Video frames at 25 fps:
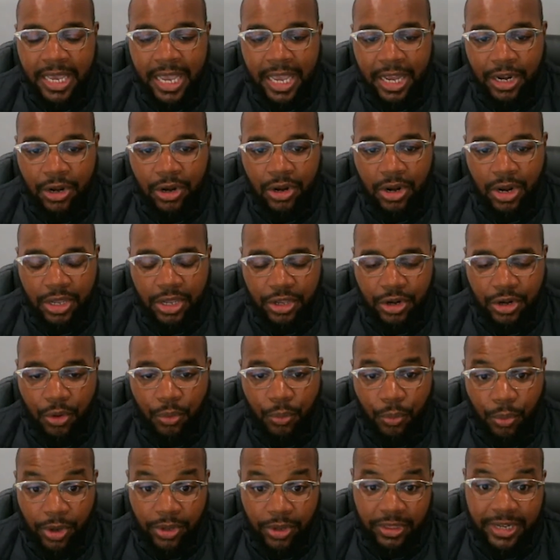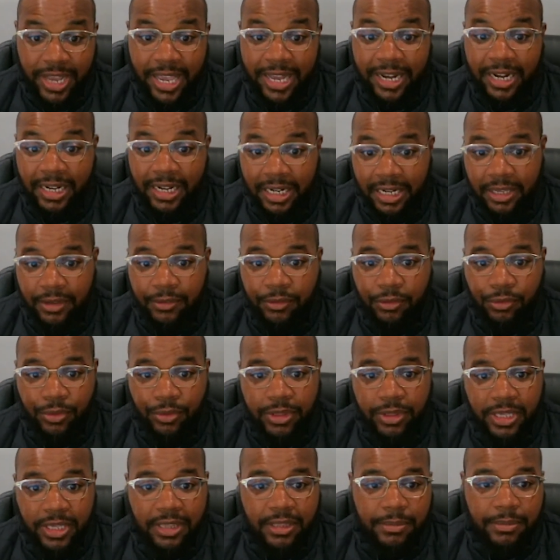and, where the data lives
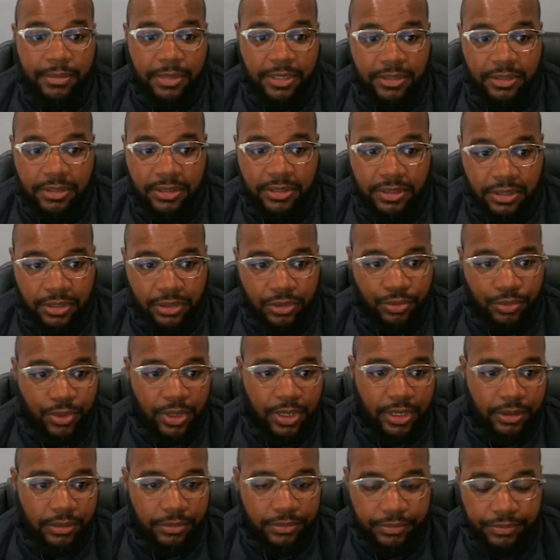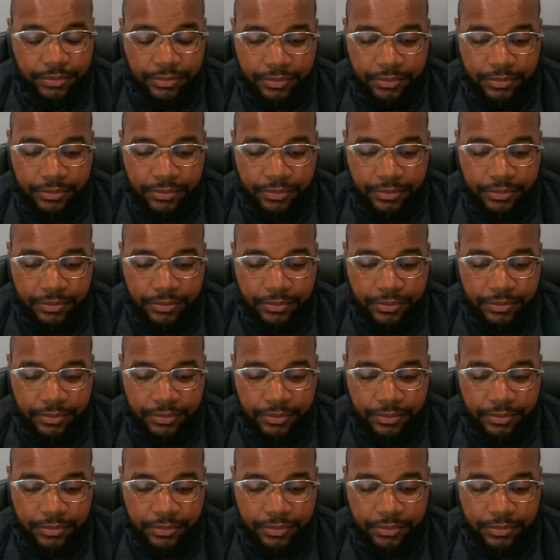within the business as well.